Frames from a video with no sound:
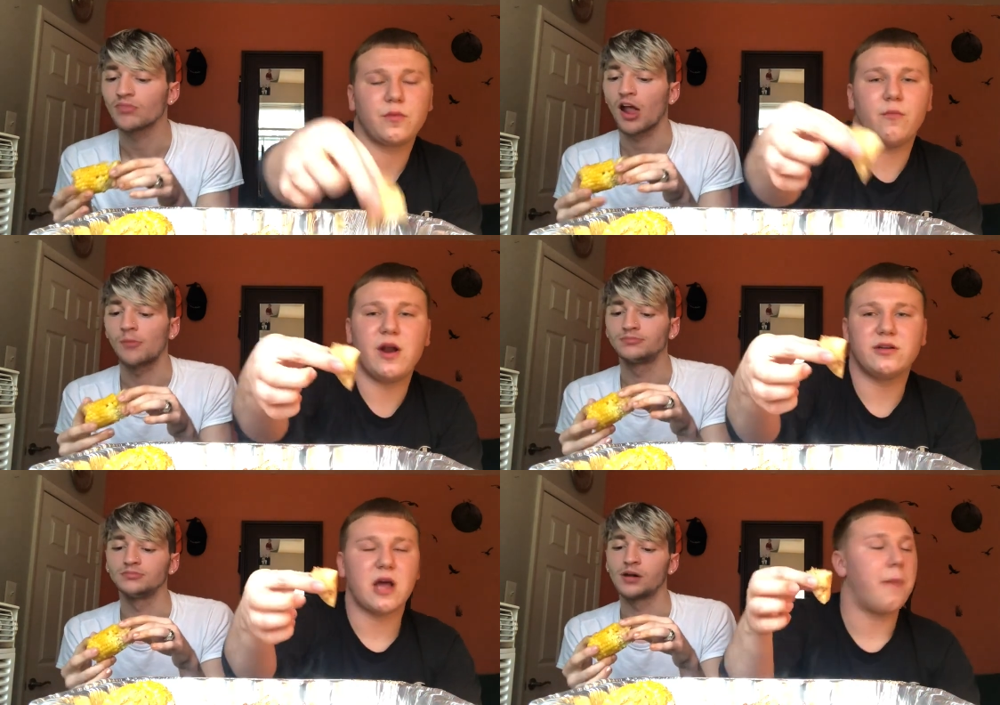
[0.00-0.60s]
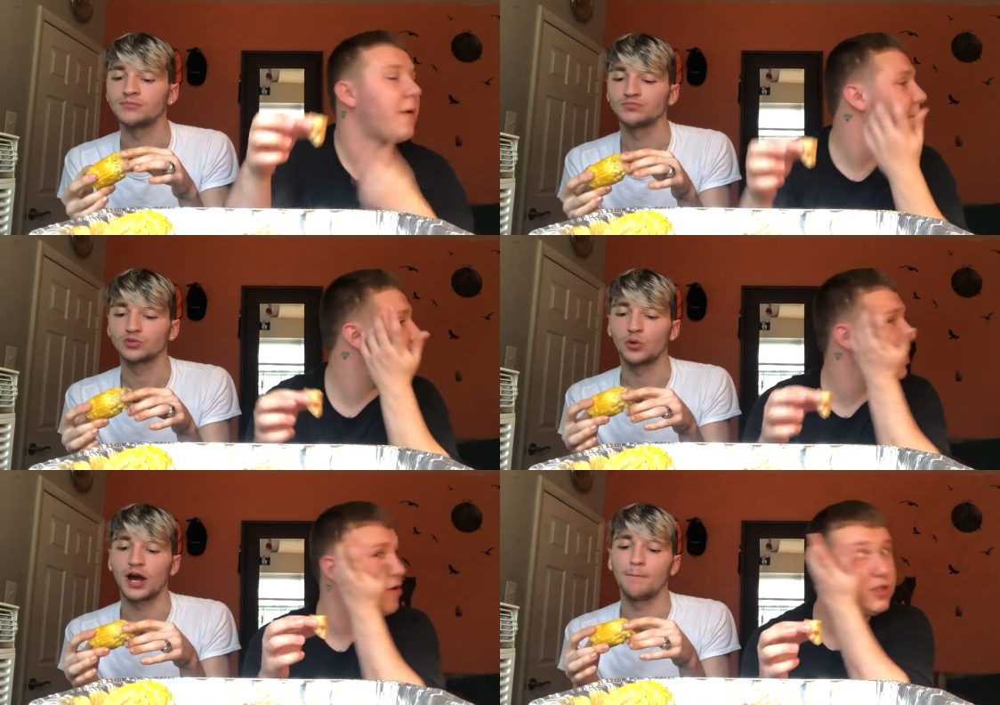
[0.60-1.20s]
Speaker 1: what else happened?
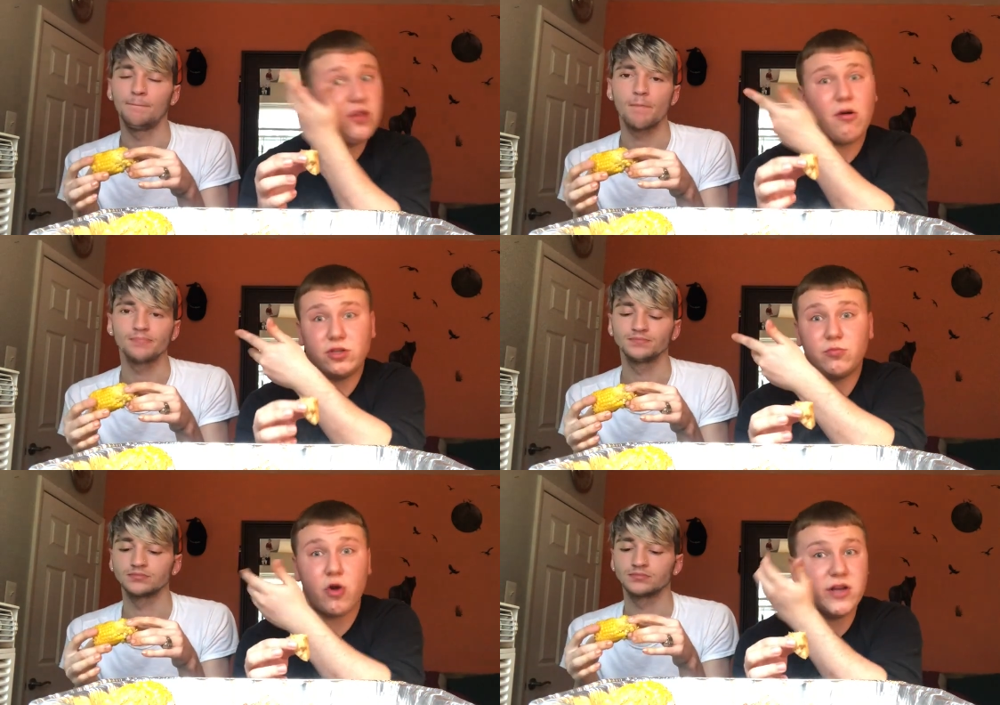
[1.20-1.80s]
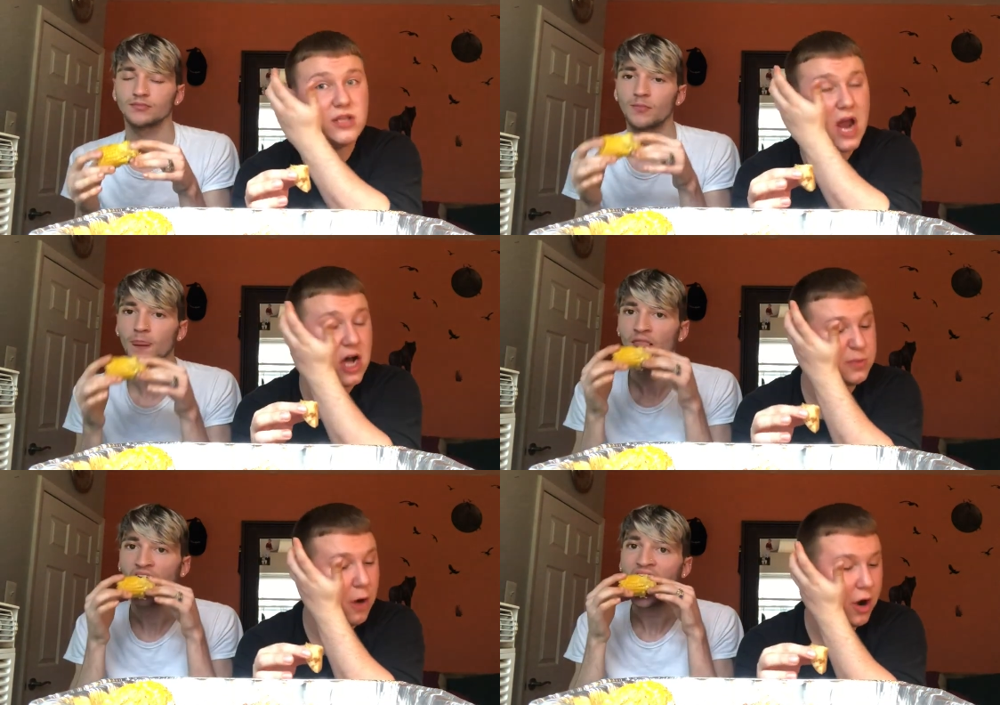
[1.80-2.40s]
He used to throw some crazy
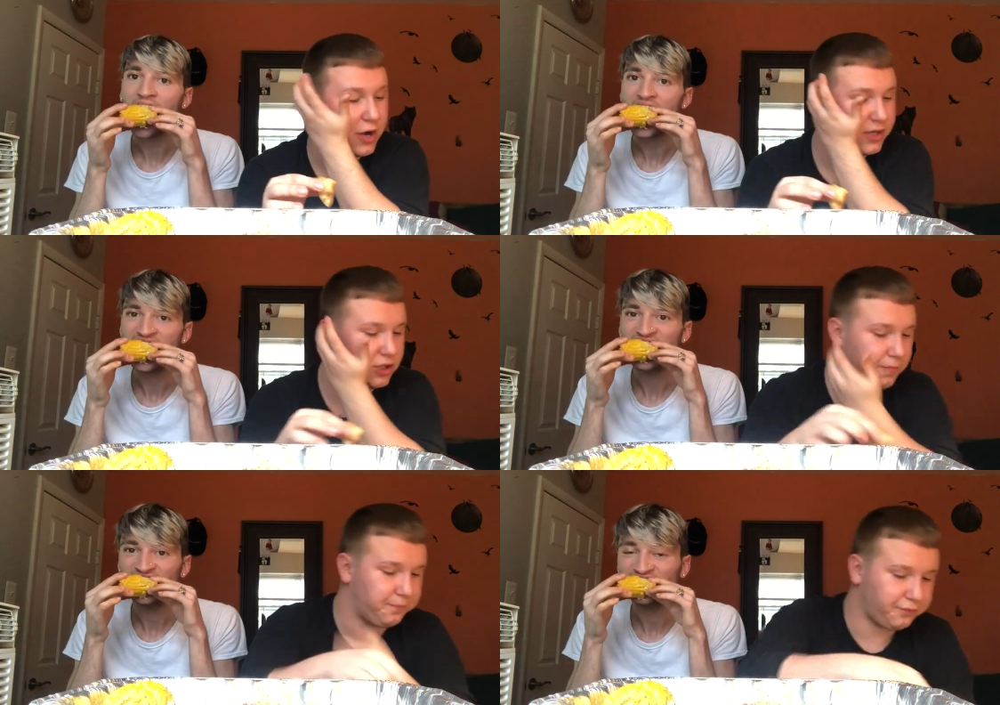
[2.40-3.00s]
house parties.